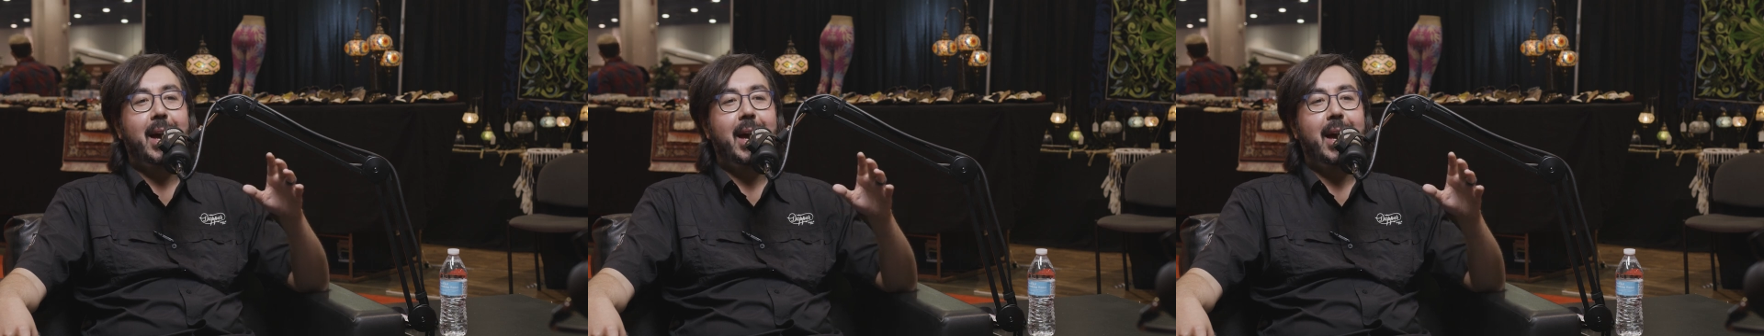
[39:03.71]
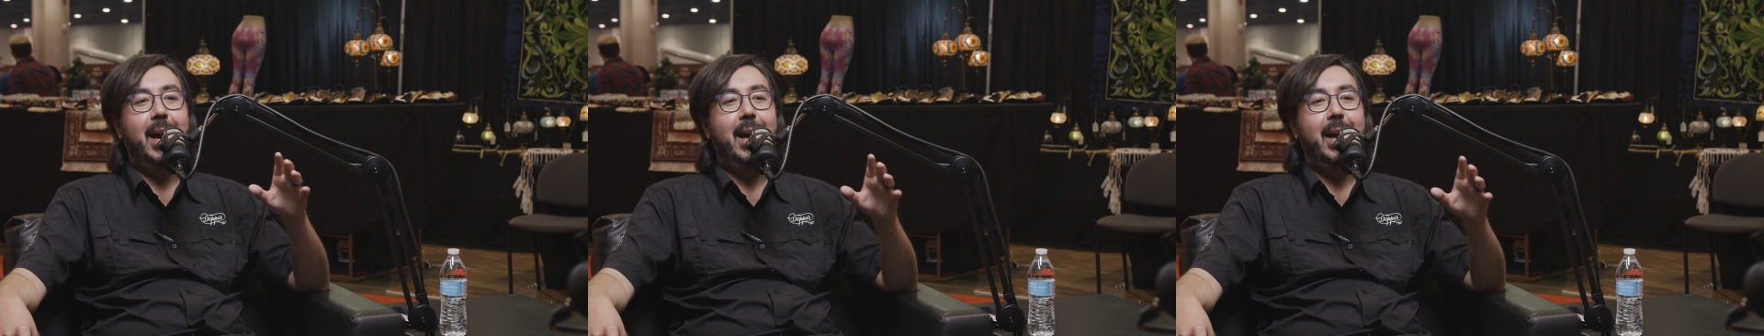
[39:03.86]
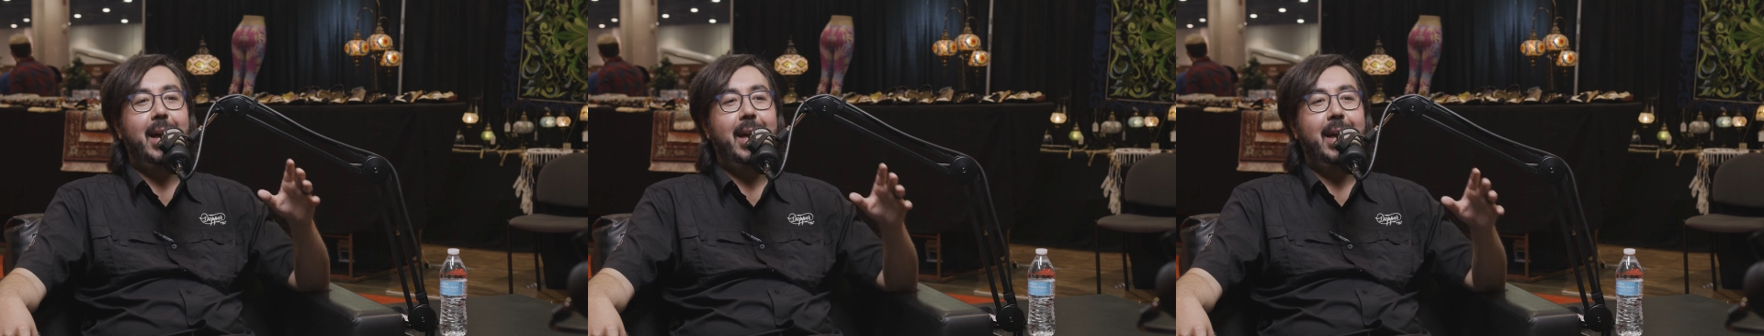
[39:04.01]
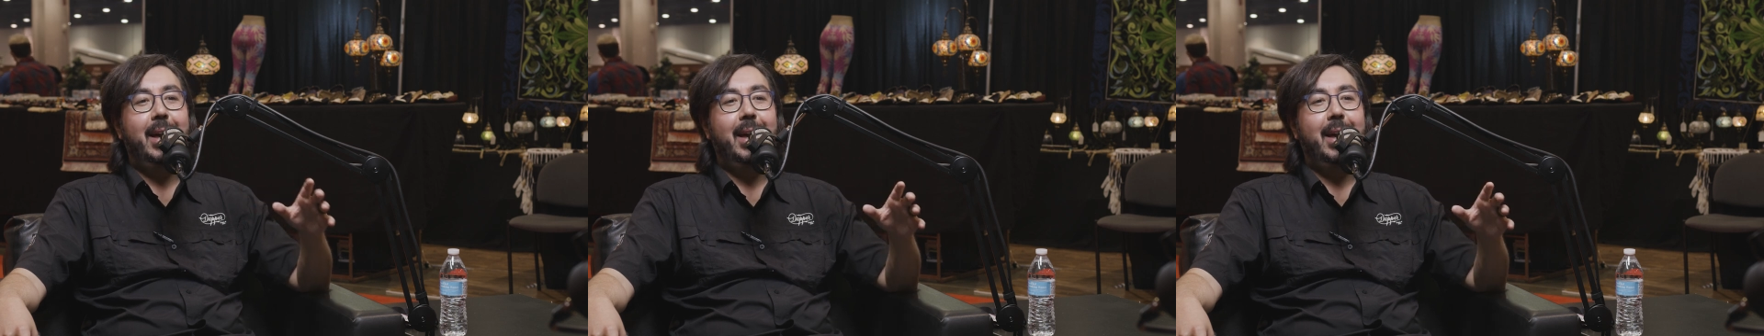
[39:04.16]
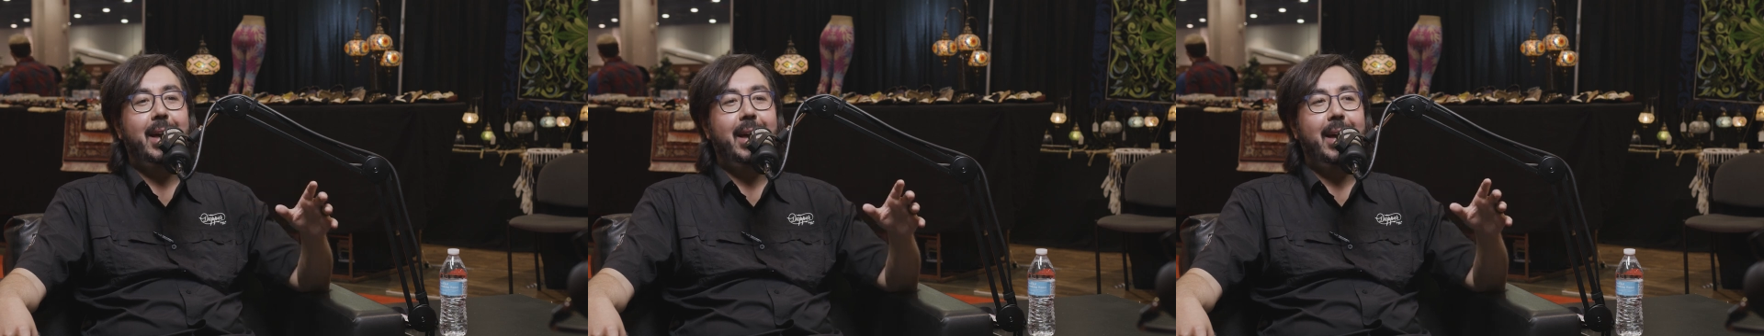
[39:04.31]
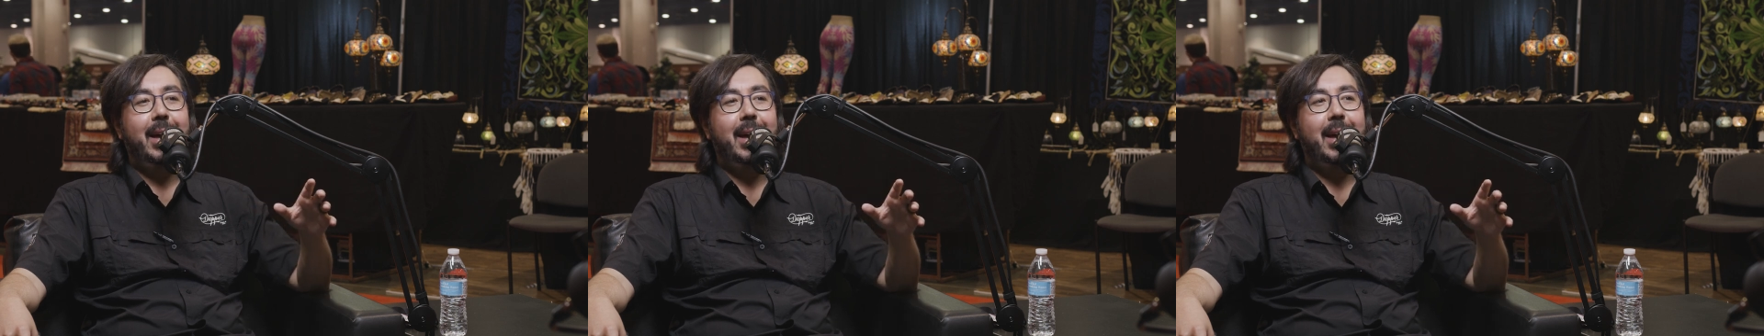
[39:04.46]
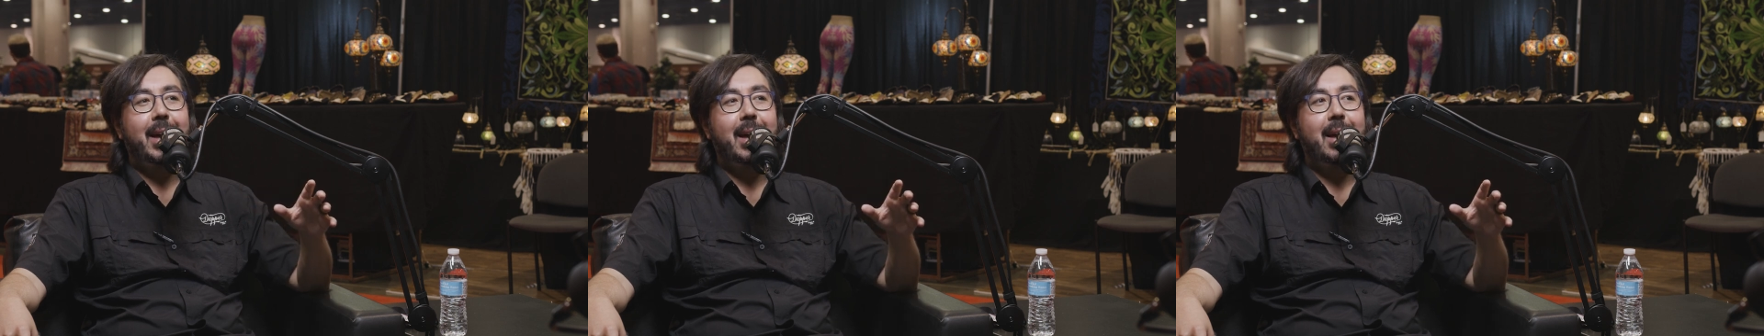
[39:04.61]

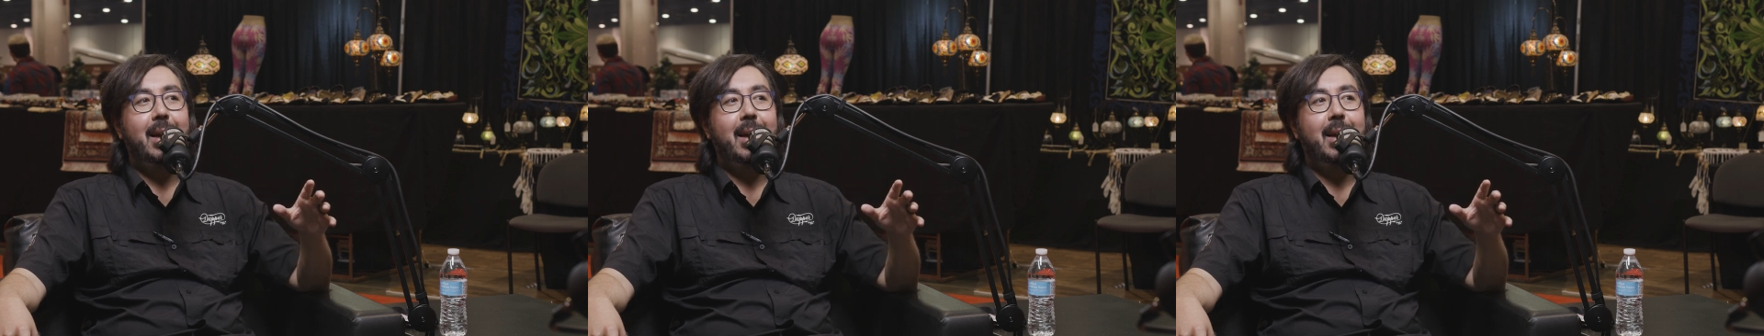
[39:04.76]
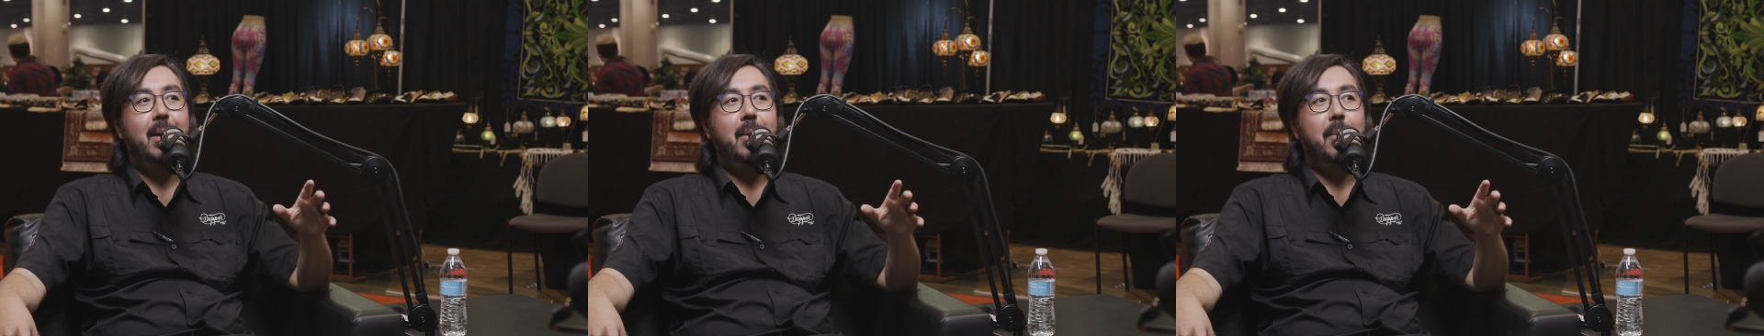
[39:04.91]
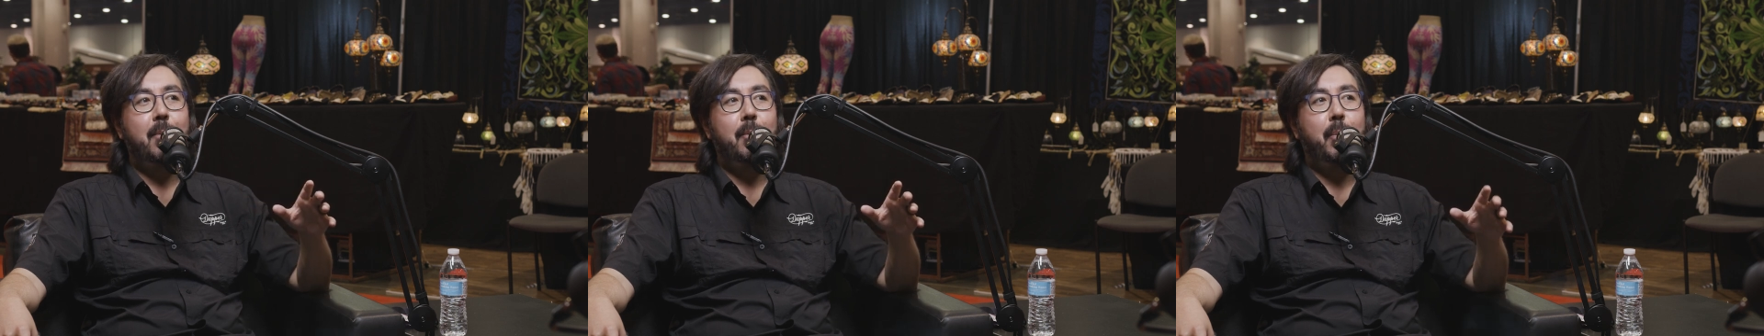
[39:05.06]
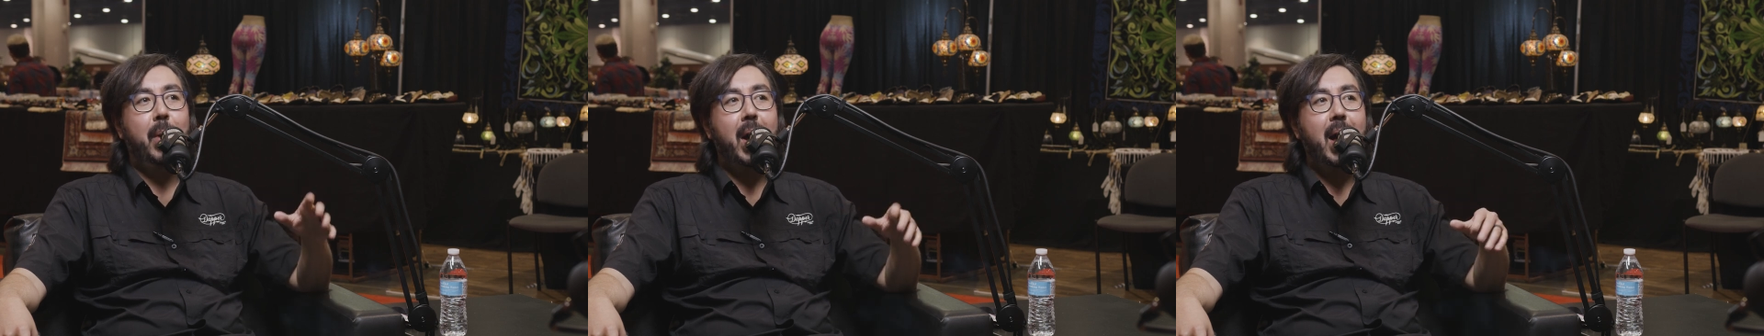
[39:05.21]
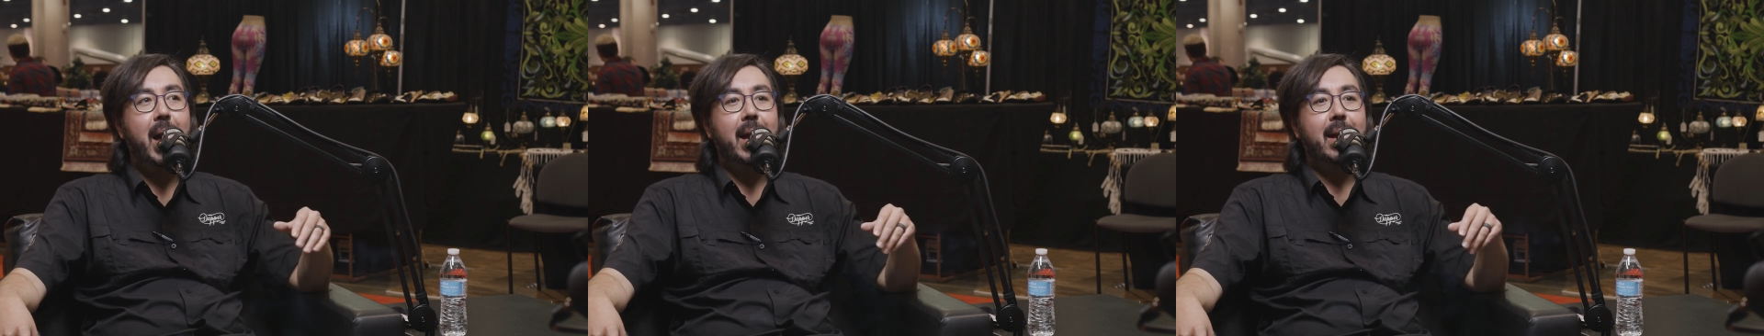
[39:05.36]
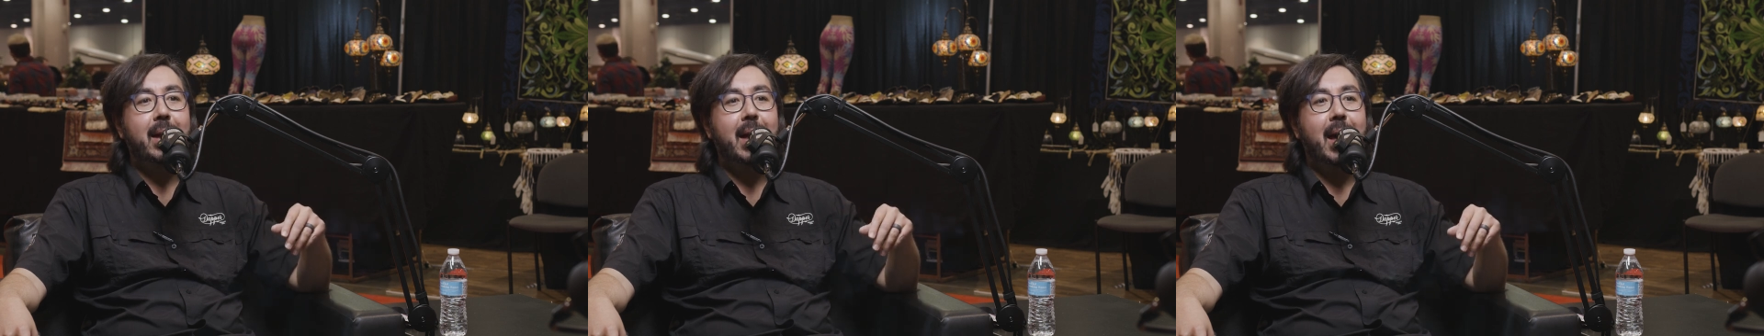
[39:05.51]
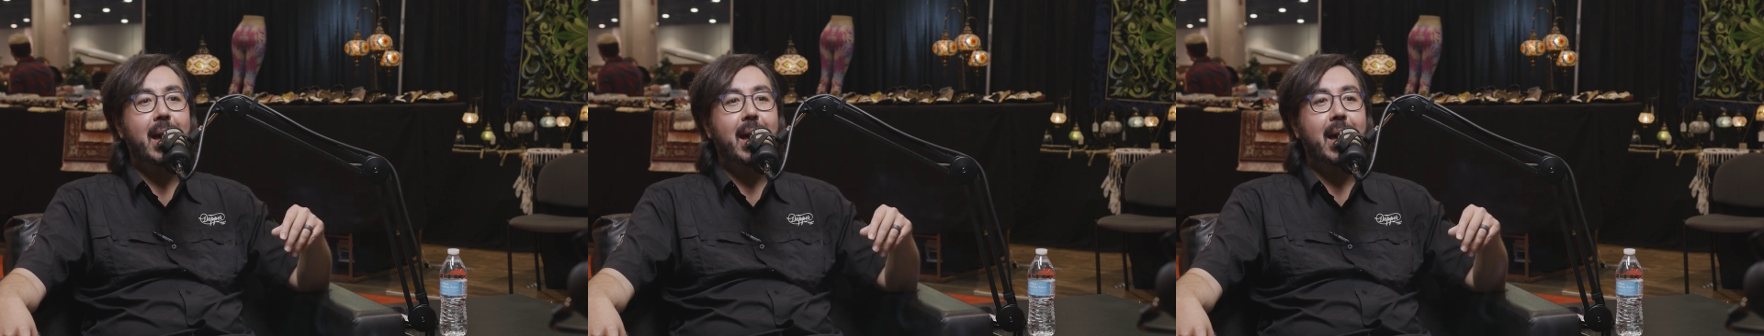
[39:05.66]

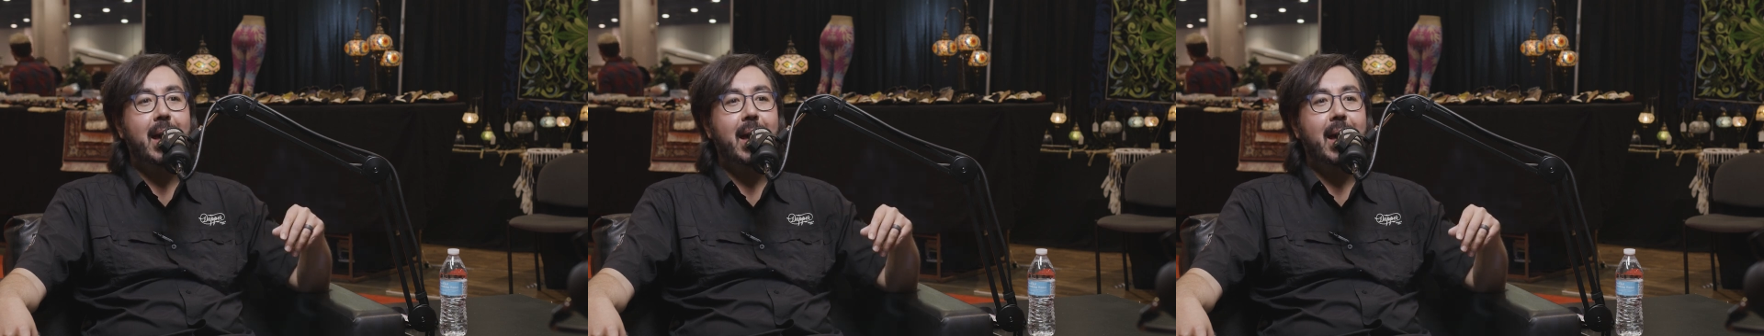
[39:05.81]
But